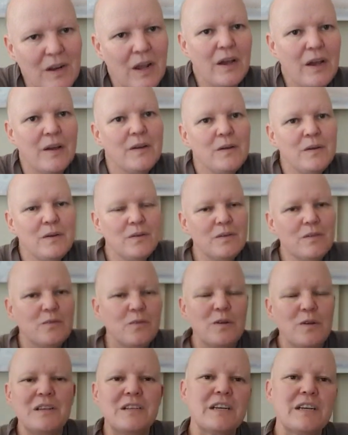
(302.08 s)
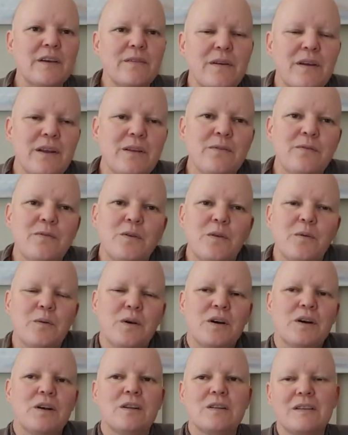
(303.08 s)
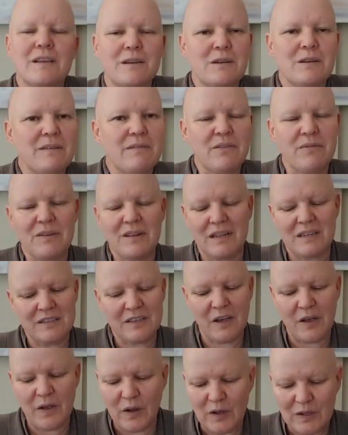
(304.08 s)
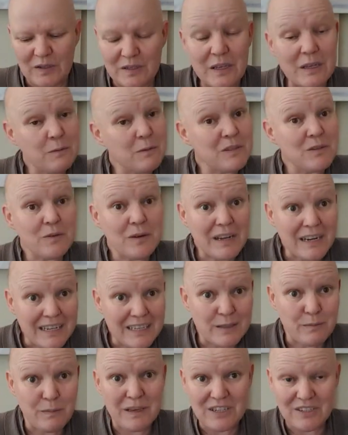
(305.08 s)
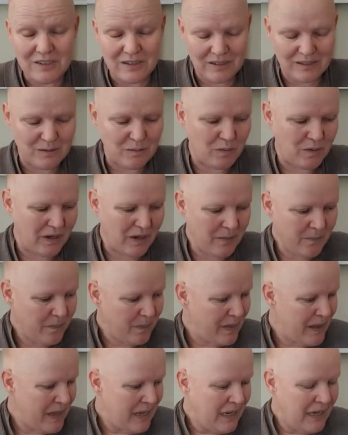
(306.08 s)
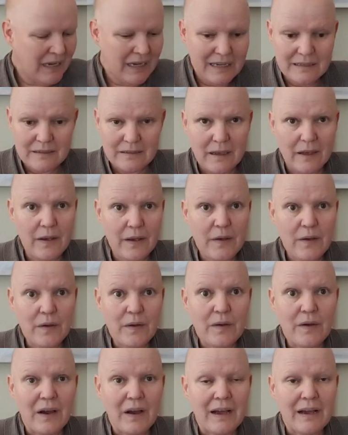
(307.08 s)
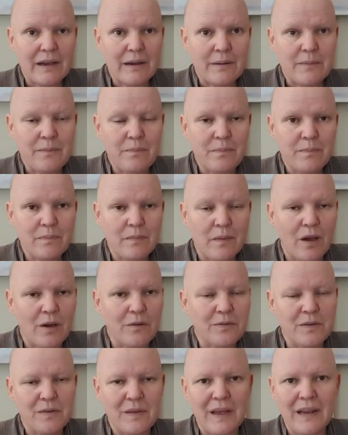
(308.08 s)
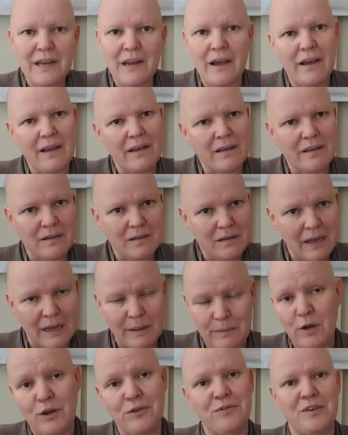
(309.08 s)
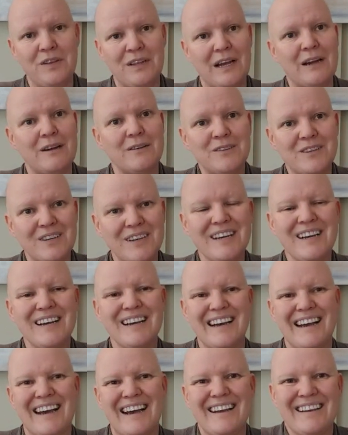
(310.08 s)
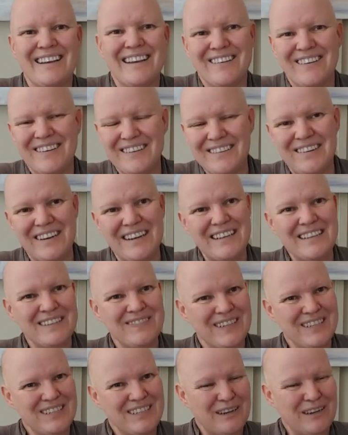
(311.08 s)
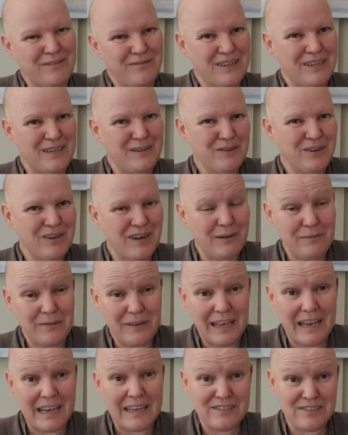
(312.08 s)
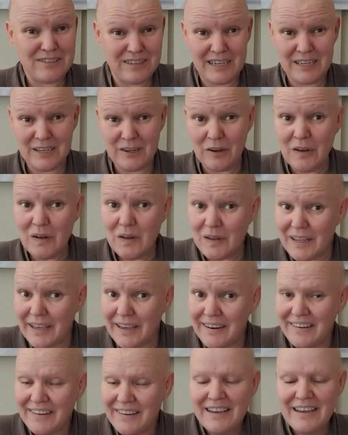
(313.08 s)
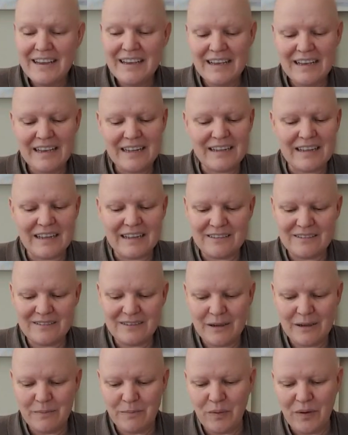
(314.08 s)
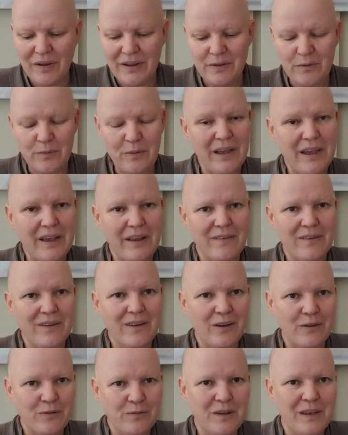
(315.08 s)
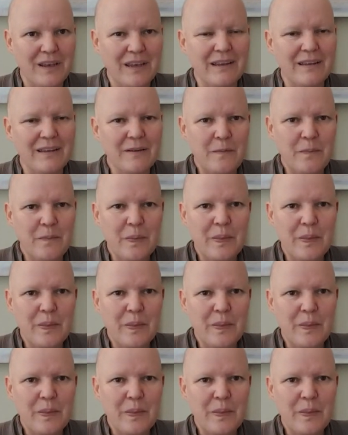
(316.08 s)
you know, for each other and for the world and everything that's going on. So it was really special this morning. So after that, I'm coffeeed out. I can't drink so much coffee anymore. I think as you get older, it gets to a point where coffee